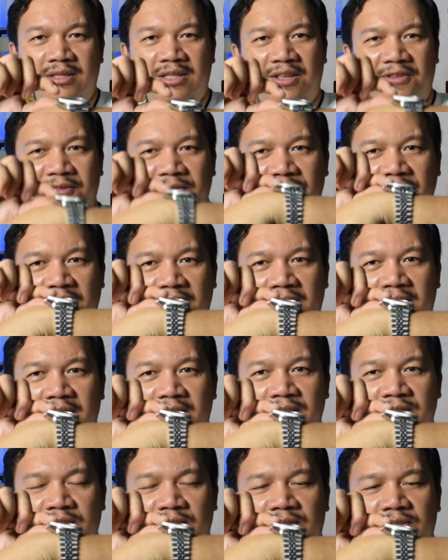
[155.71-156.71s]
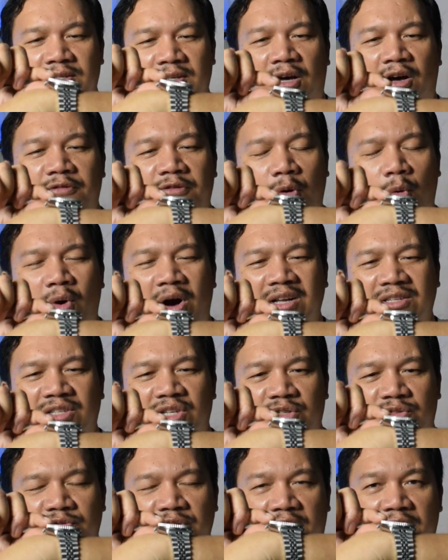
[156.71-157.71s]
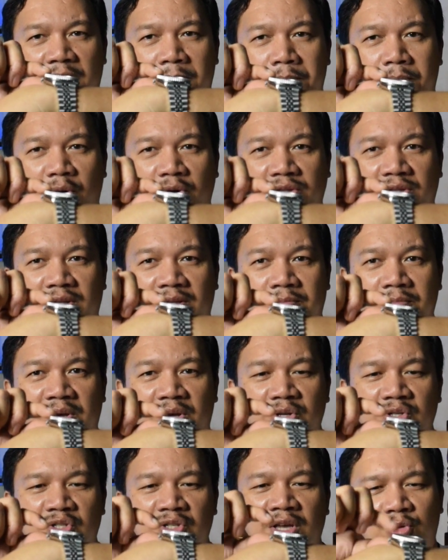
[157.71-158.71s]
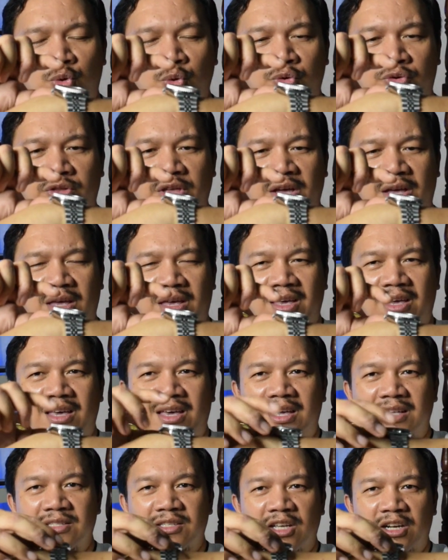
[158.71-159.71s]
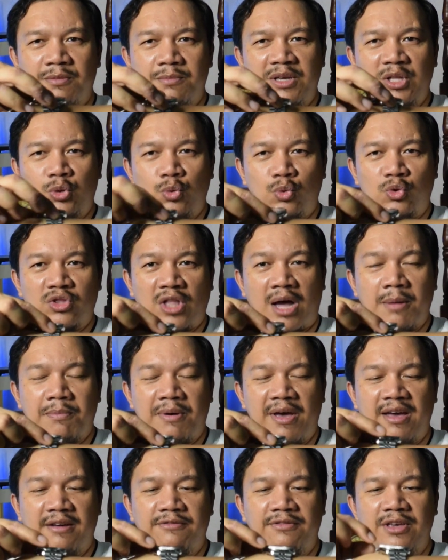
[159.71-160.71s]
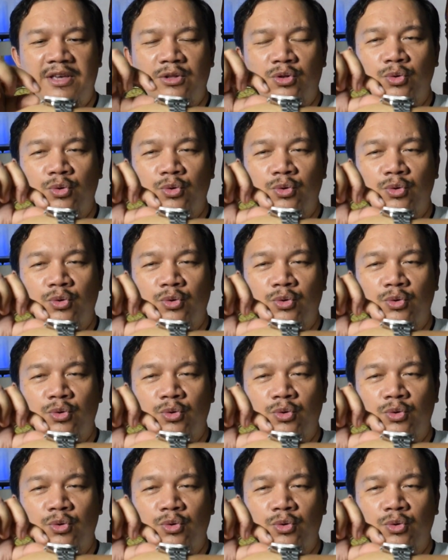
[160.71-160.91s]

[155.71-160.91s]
The thickness of a watch is very important because too thick, it's gonna be too top heavy.